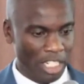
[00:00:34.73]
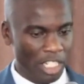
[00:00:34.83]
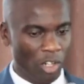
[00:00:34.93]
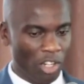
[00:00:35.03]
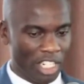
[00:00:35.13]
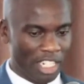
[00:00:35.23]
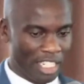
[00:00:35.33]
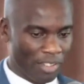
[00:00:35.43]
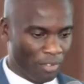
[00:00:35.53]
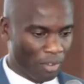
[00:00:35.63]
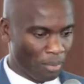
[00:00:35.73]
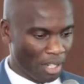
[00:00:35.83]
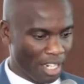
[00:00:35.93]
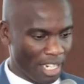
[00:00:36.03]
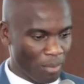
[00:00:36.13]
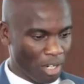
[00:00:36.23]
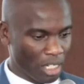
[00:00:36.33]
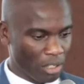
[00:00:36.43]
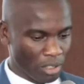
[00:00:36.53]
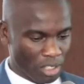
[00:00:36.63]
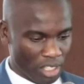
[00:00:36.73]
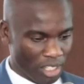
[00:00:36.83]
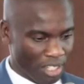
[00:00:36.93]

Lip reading: just logged in from the demo account.